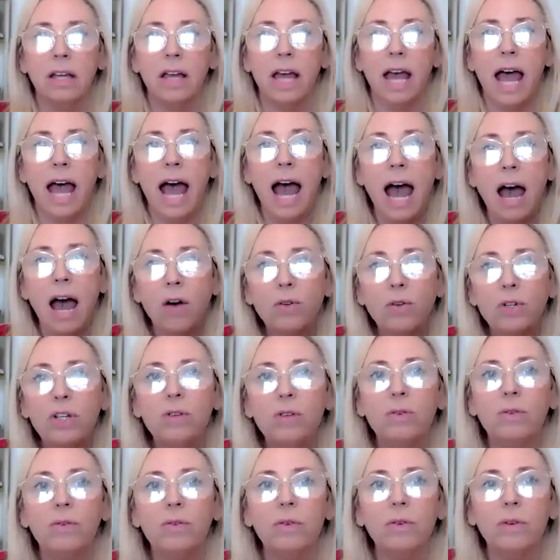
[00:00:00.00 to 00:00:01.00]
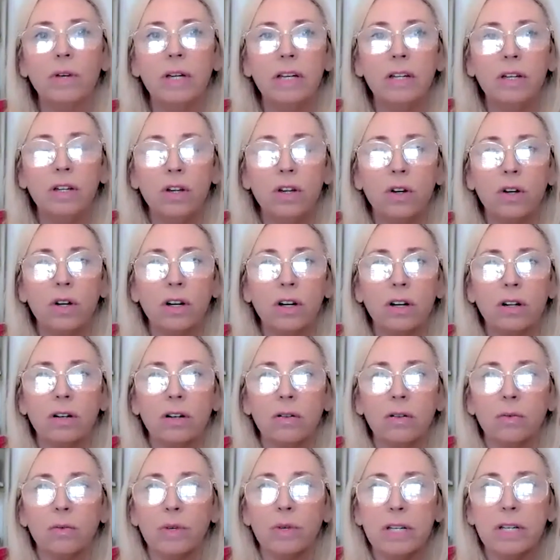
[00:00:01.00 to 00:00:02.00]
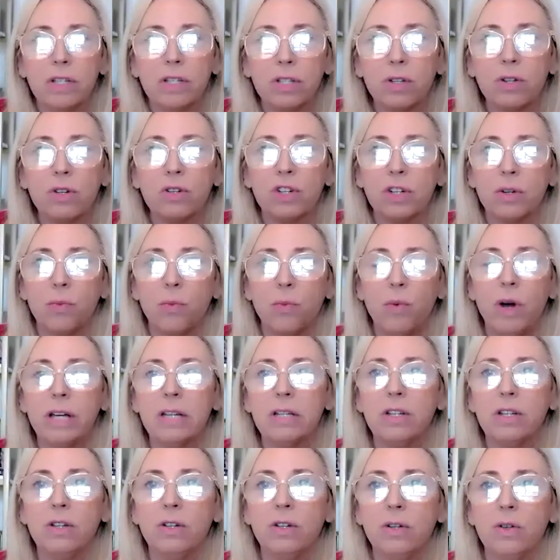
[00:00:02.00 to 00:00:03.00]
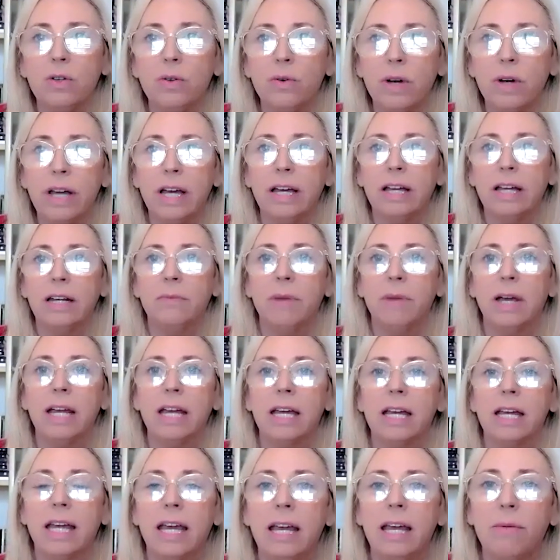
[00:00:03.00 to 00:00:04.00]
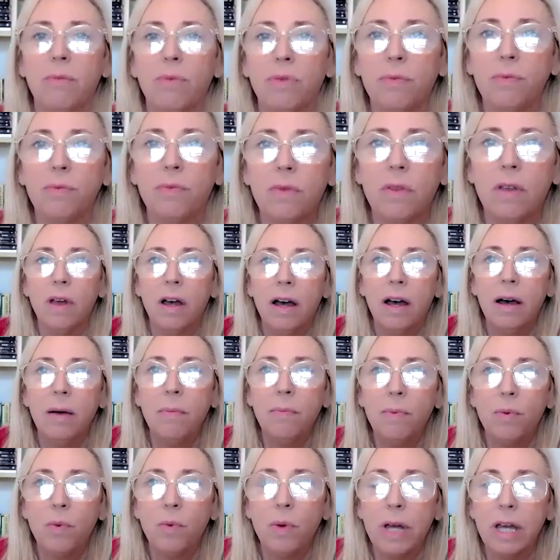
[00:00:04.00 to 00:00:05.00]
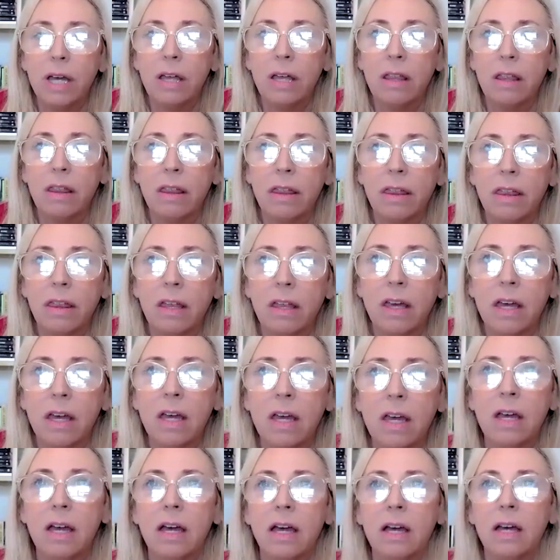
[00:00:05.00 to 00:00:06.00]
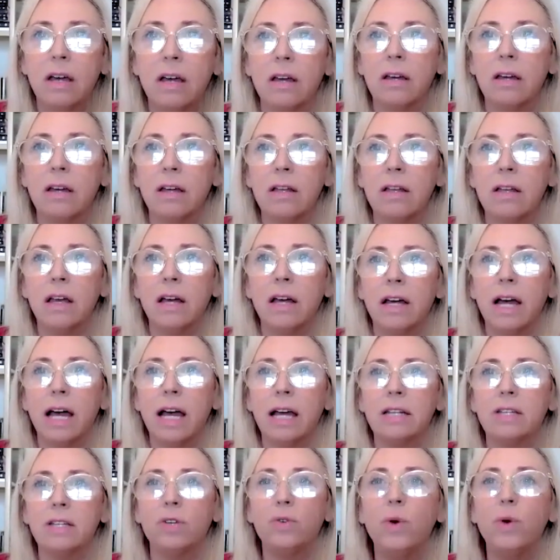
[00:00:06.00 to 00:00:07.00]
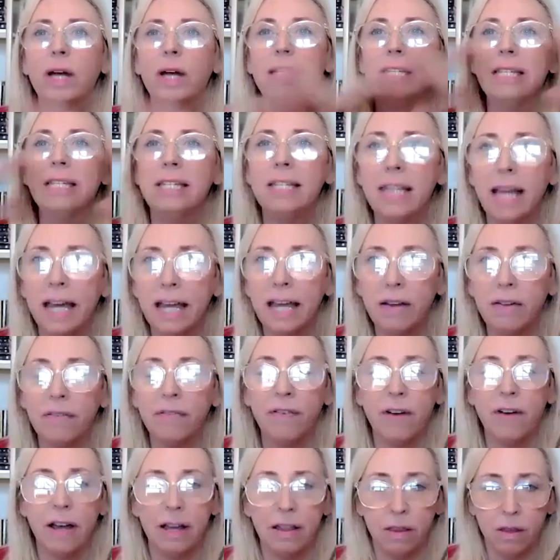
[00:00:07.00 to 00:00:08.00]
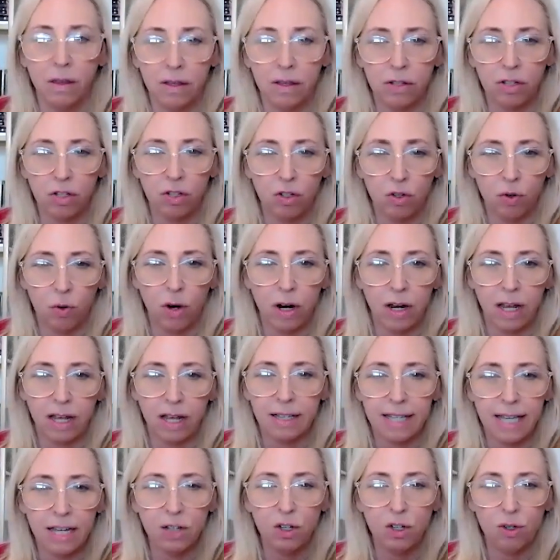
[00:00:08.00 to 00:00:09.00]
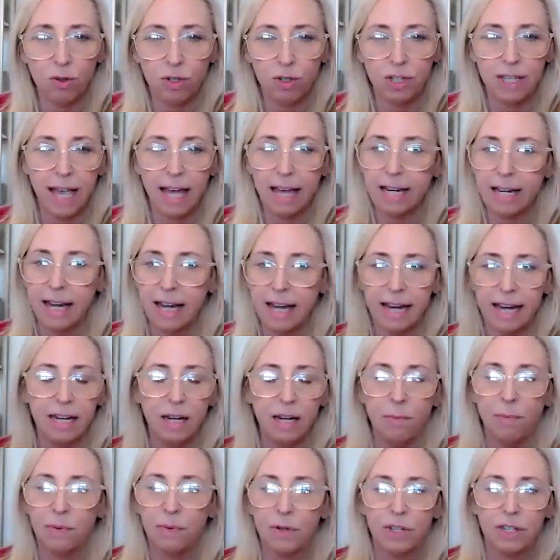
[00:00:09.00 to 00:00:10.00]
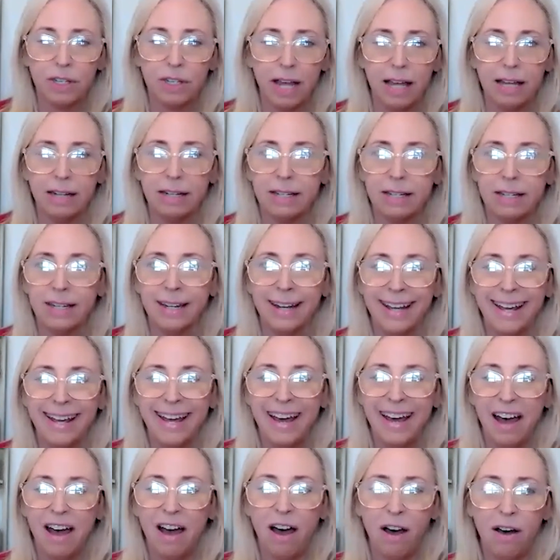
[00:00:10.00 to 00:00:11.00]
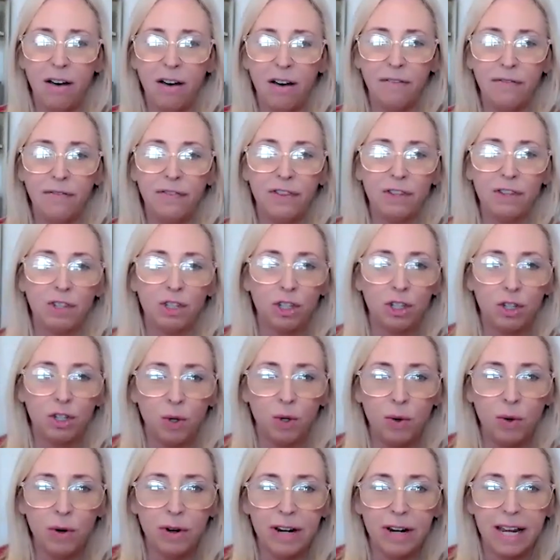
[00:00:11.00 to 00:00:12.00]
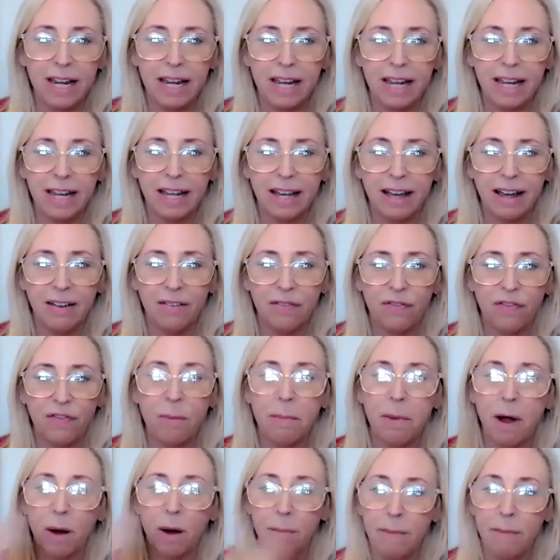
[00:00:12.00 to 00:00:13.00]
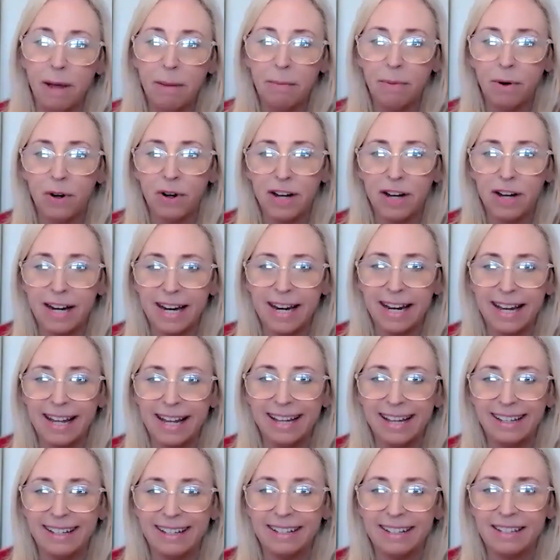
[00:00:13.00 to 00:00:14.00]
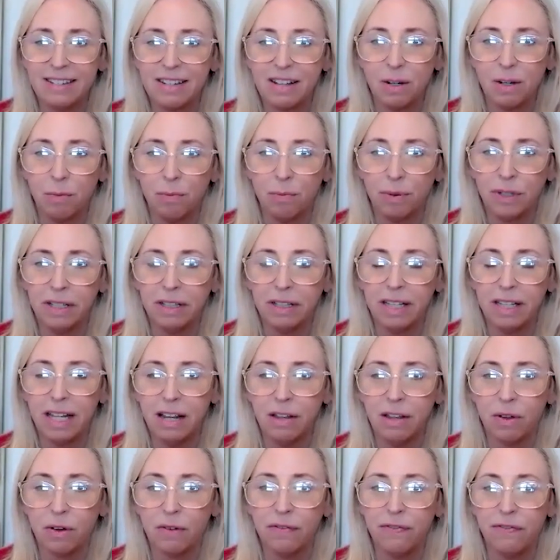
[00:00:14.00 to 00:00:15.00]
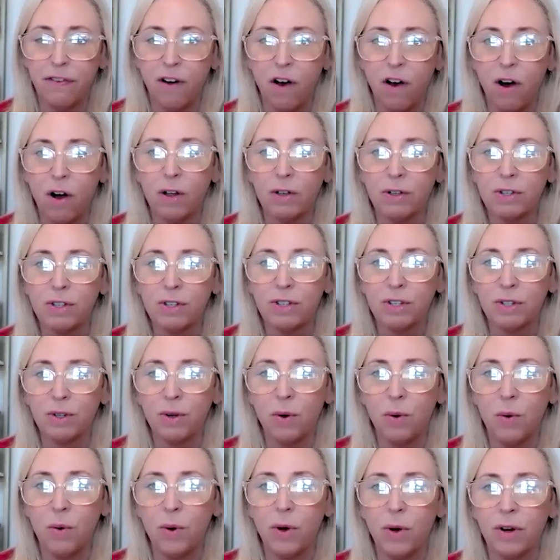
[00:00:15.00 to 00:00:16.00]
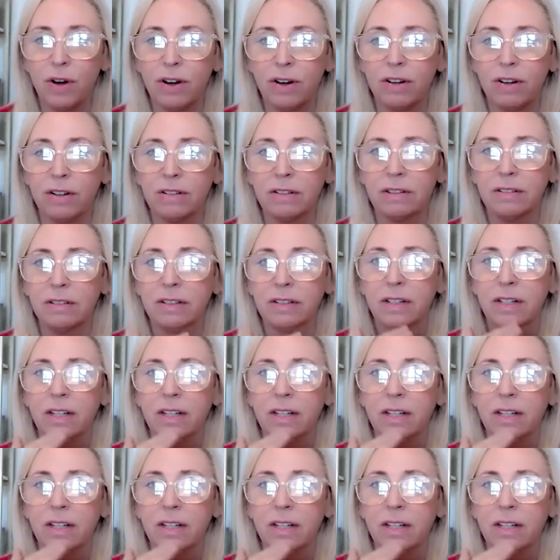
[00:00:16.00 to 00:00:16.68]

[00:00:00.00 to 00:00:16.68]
how do you, in your research and what you and Megan came up with to identify the story? Because as you said, 90% of the story from our memory is completely either false or